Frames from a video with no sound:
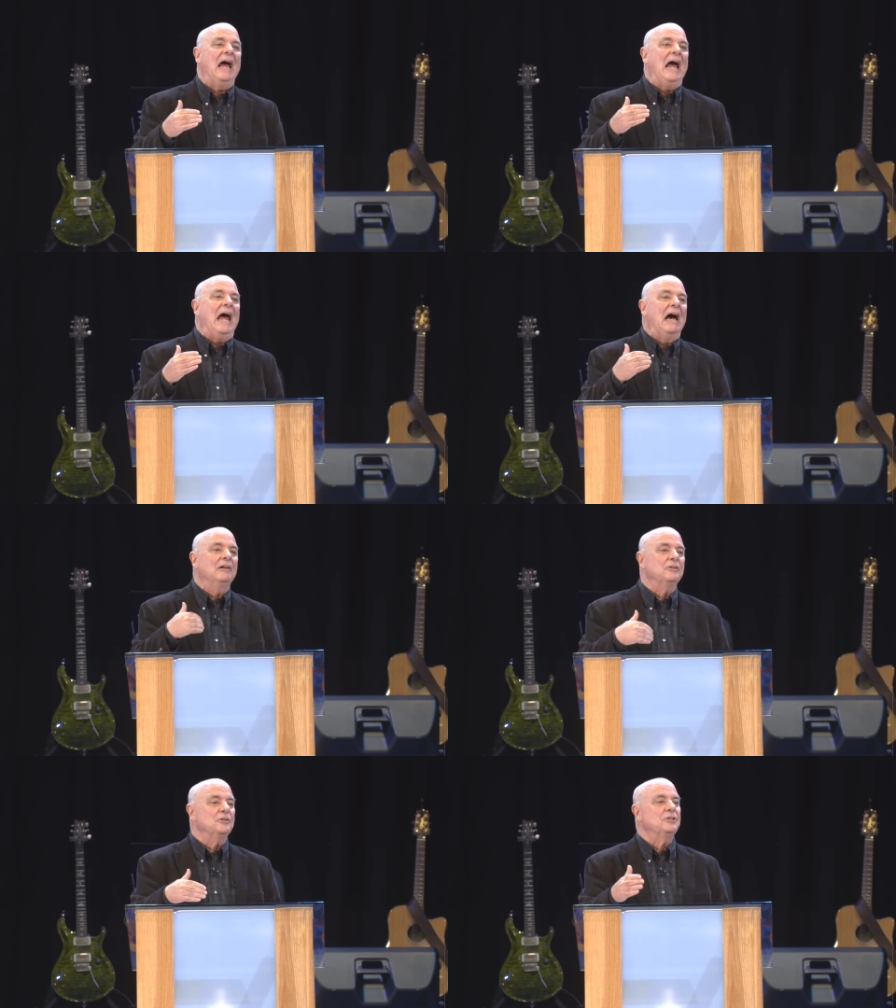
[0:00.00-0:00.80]

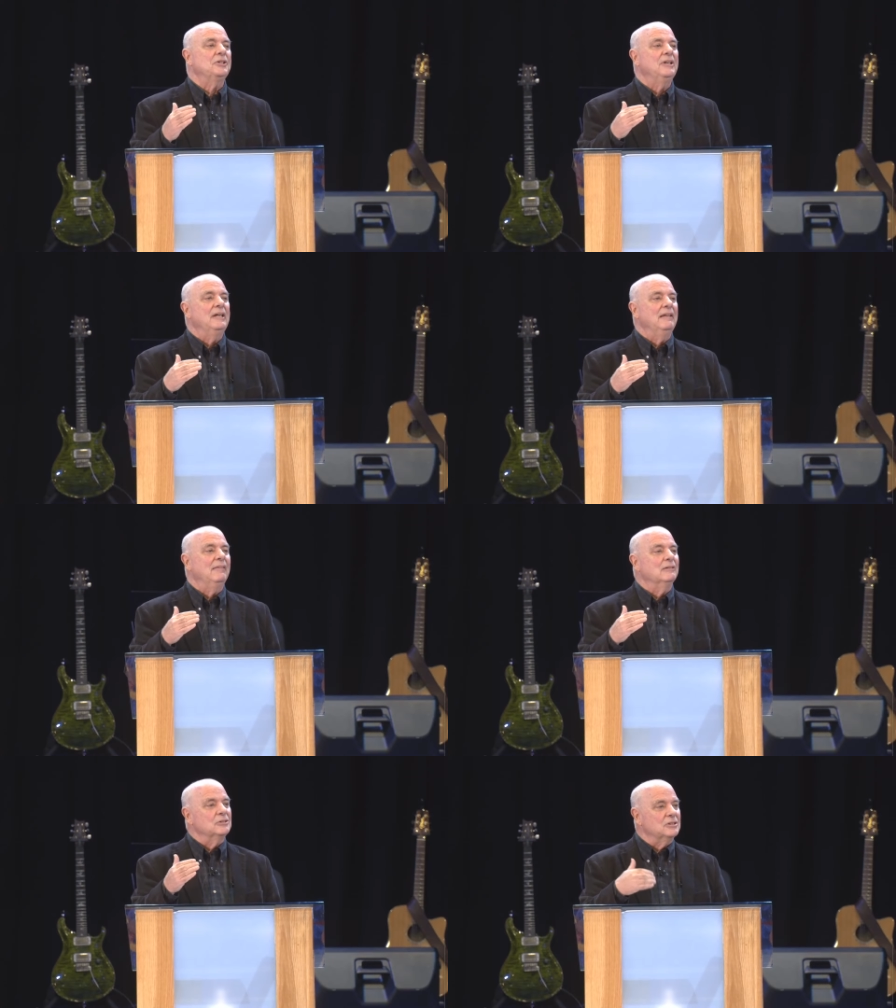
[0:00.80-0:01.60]
And
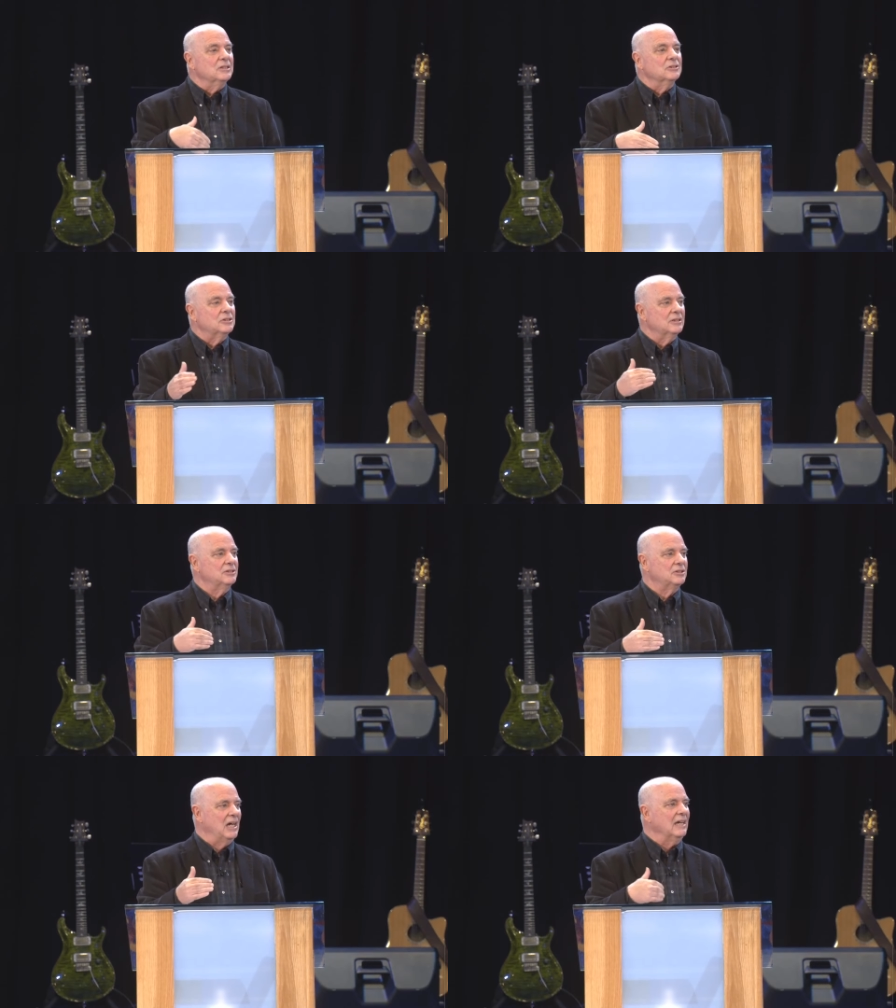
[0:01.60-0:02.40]
there's this
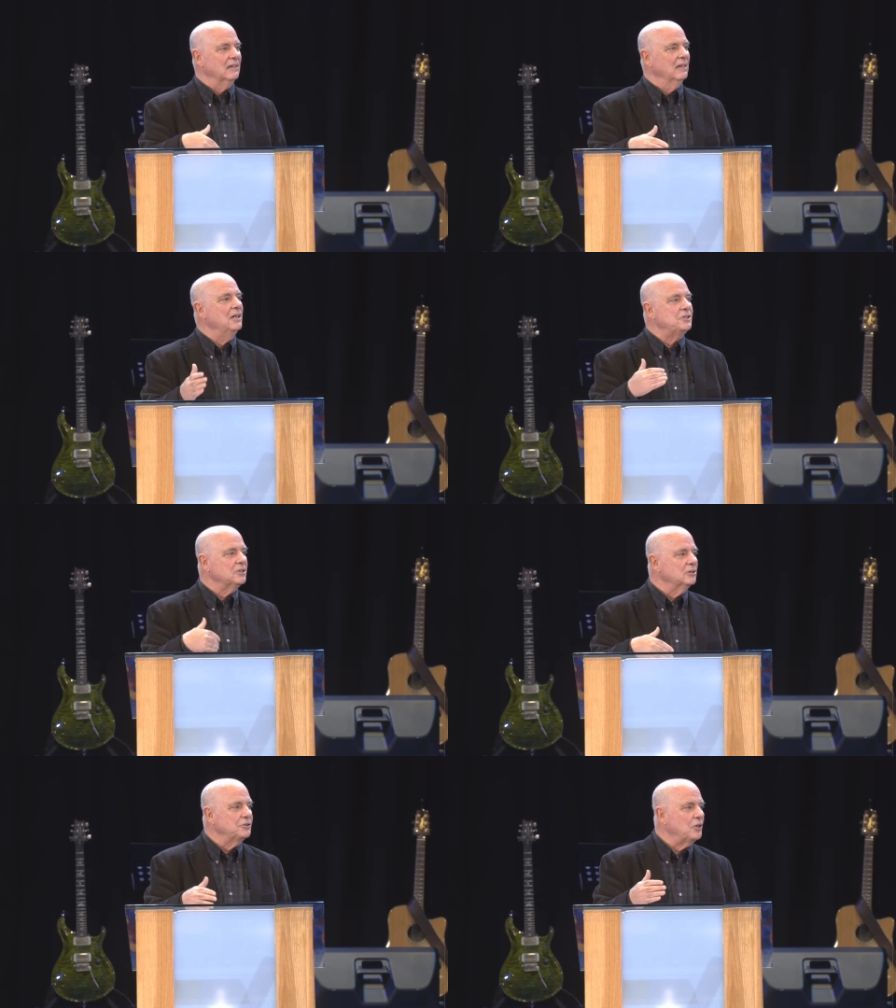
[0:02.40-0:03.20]

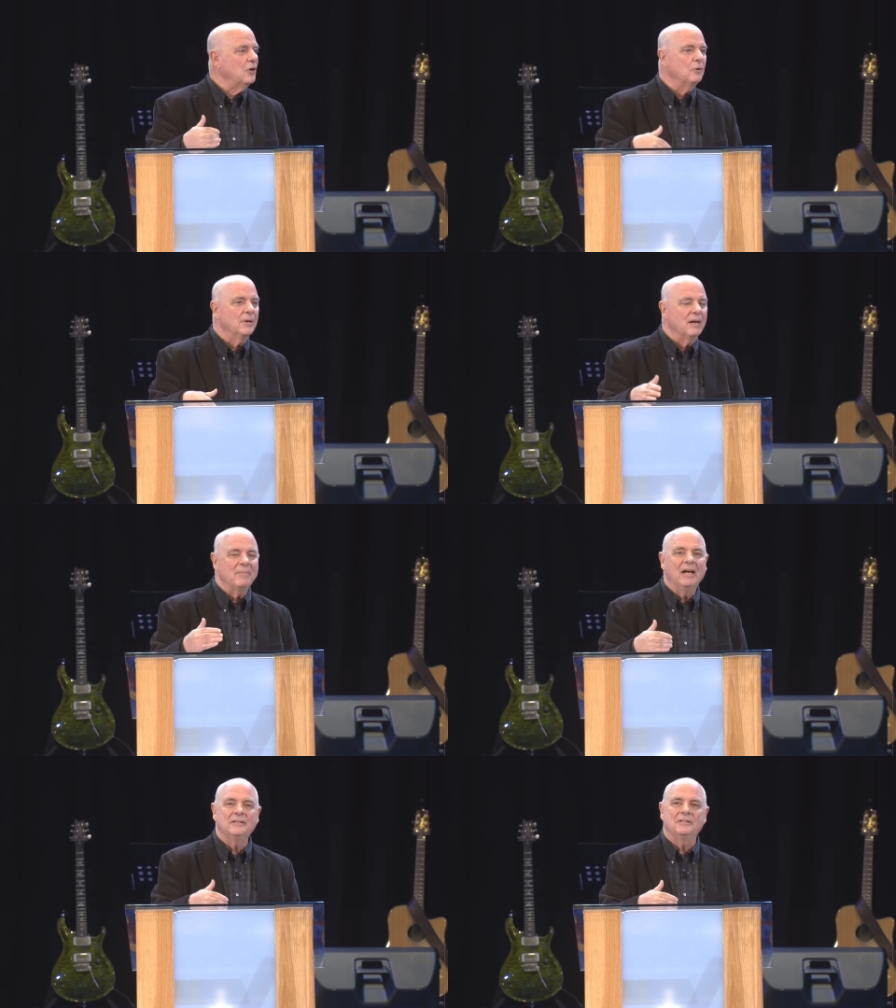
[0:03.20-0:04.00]
psychological term, and I'm
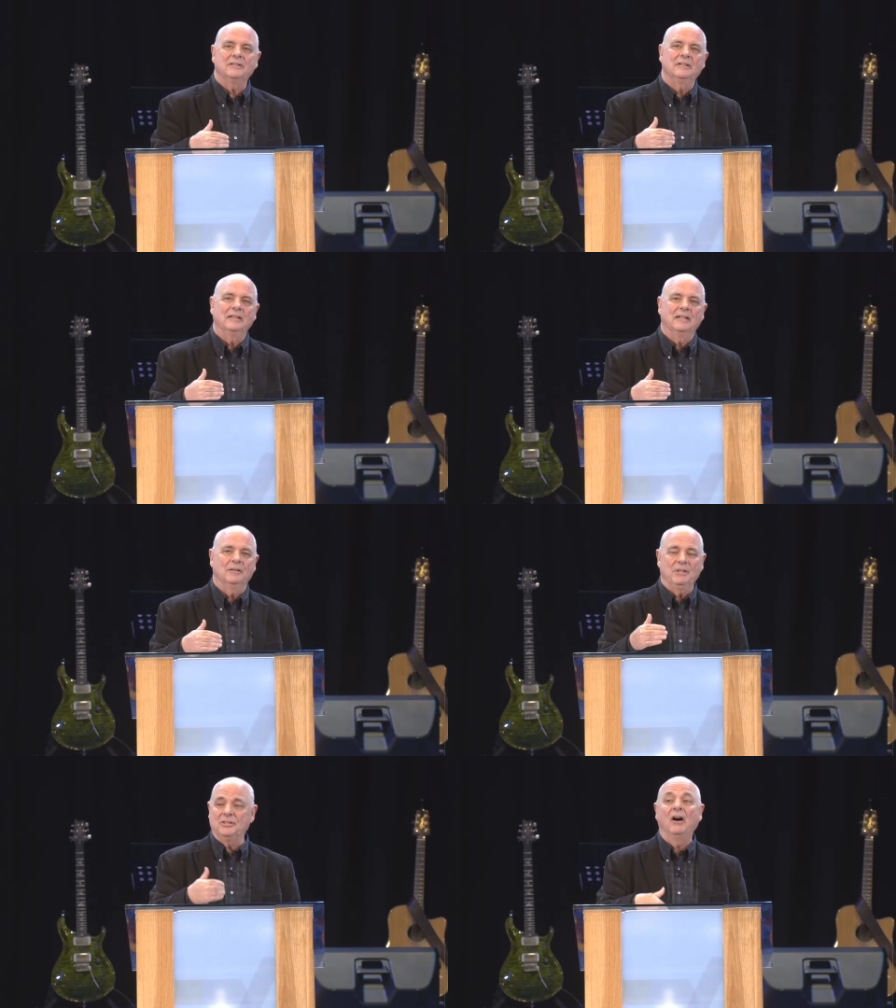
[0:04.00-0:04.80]
not going
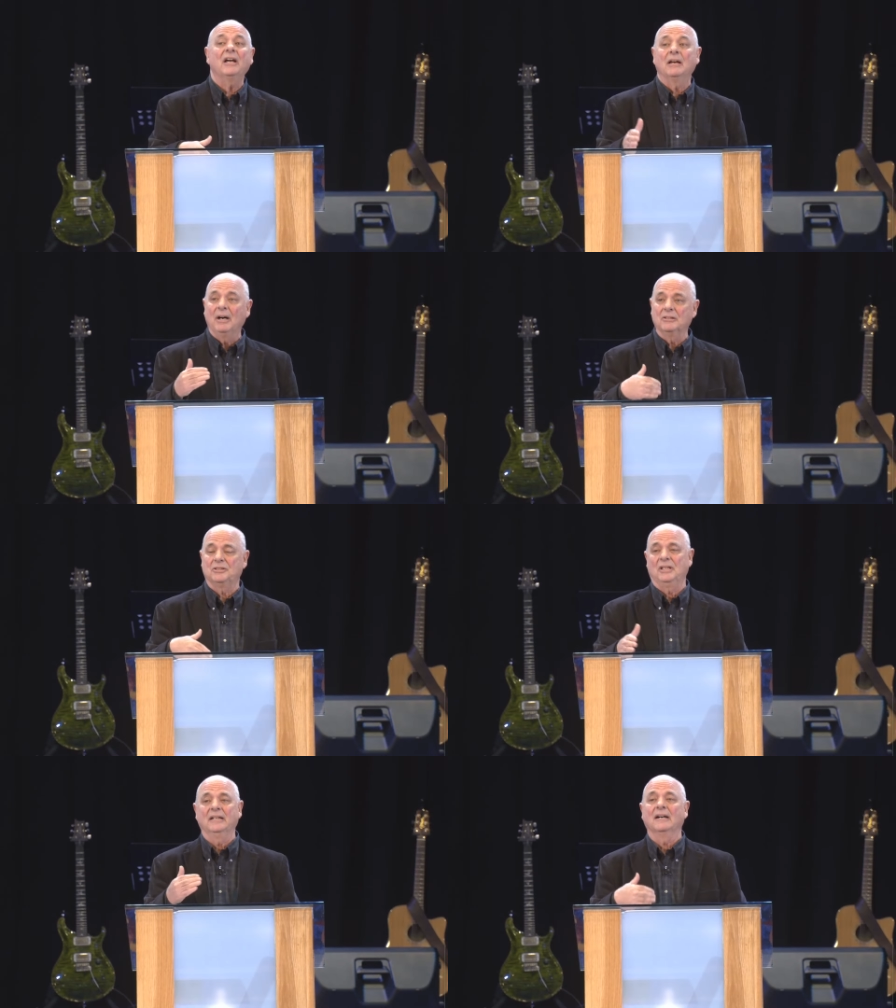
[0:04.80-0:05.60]
to be talking about
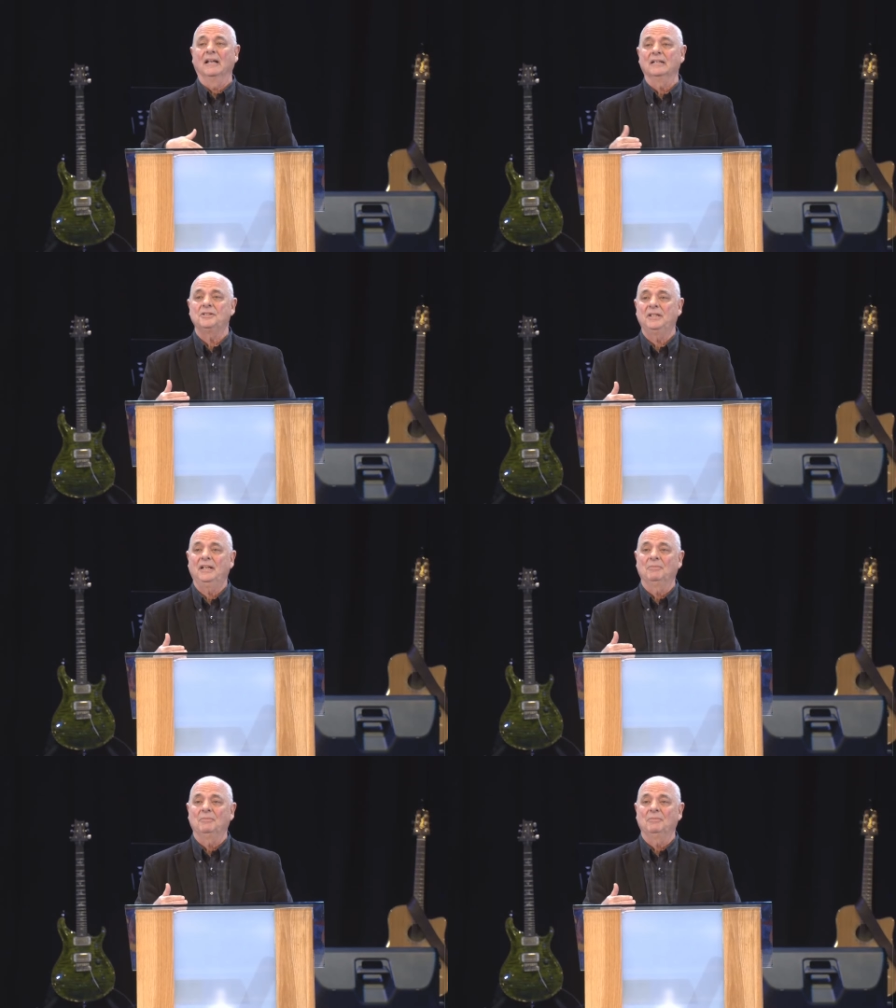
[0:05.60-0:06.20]
psychology. I'm